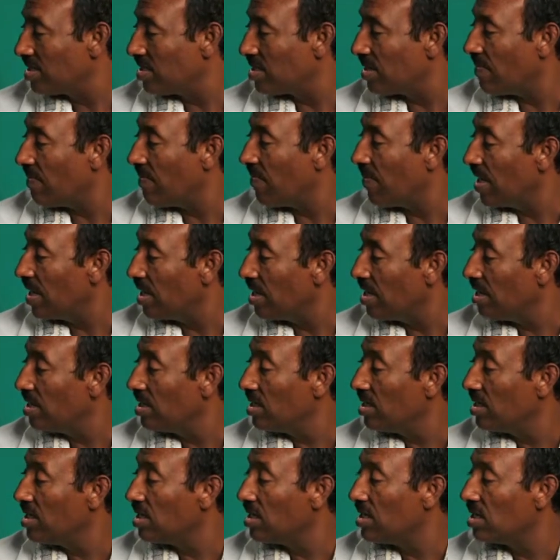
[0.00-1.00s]
It's a
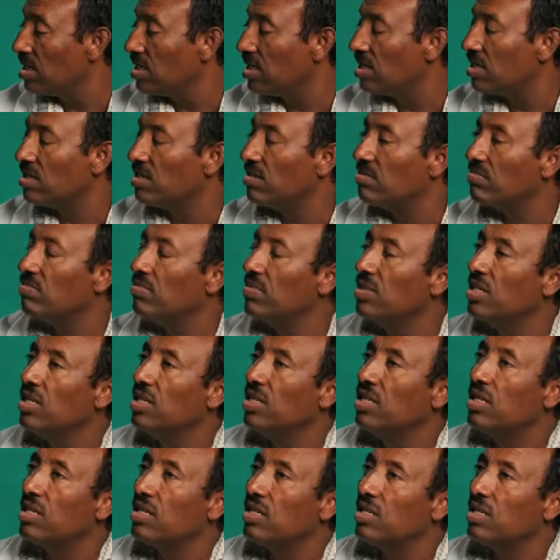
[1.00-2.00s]
very uh,
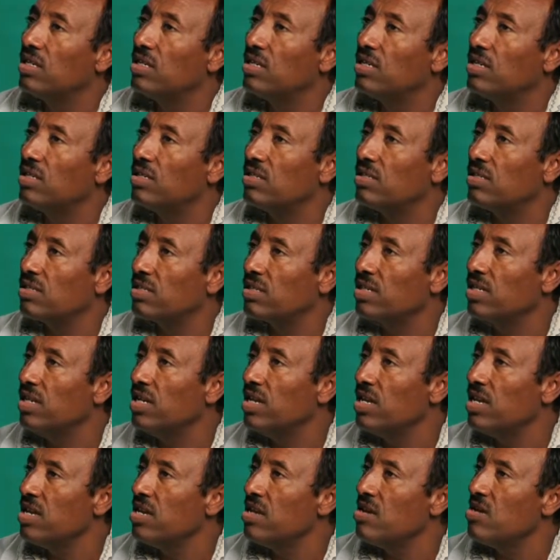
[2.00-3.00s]
uh,
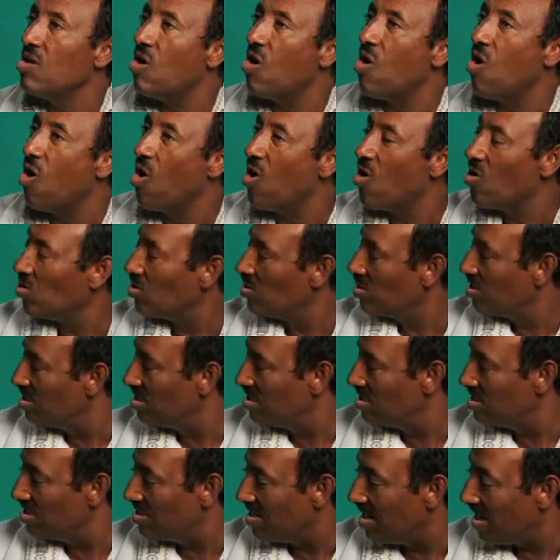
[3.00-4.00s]
really
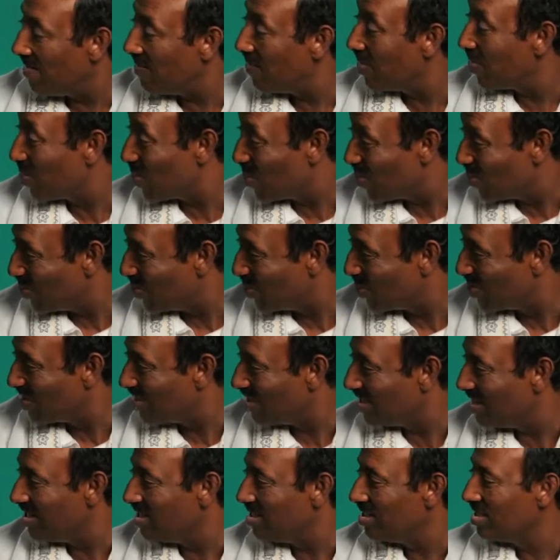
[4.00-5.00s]
old neighborhood
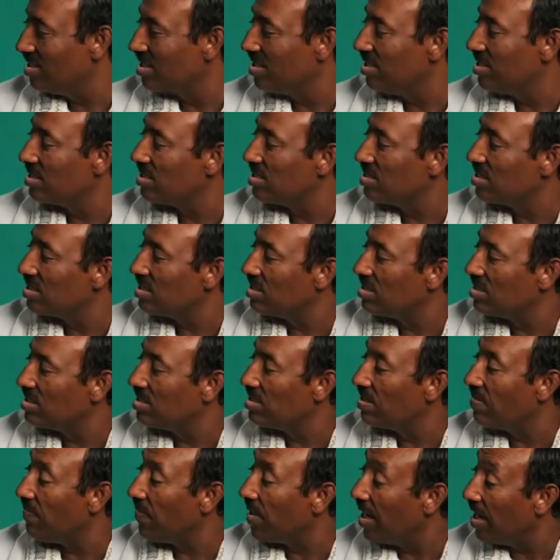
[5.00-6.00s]
in, in, the,
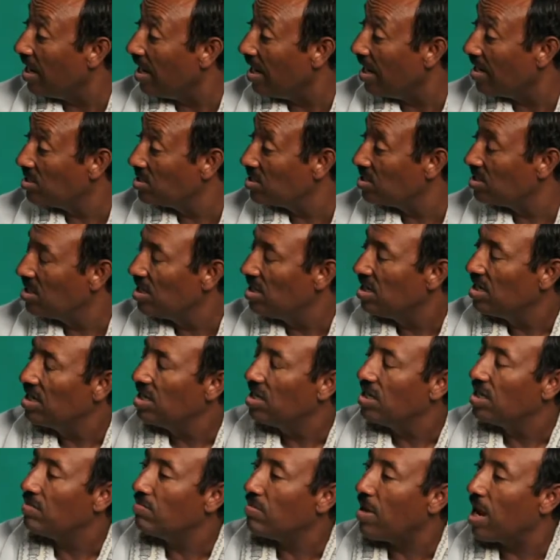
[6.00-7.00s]
in the village.
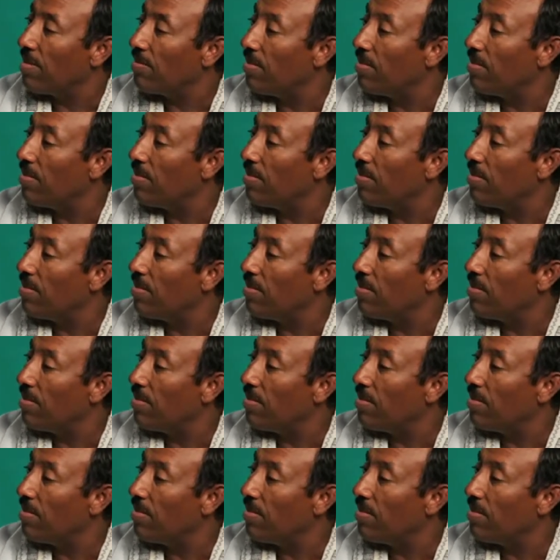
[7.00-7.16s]
My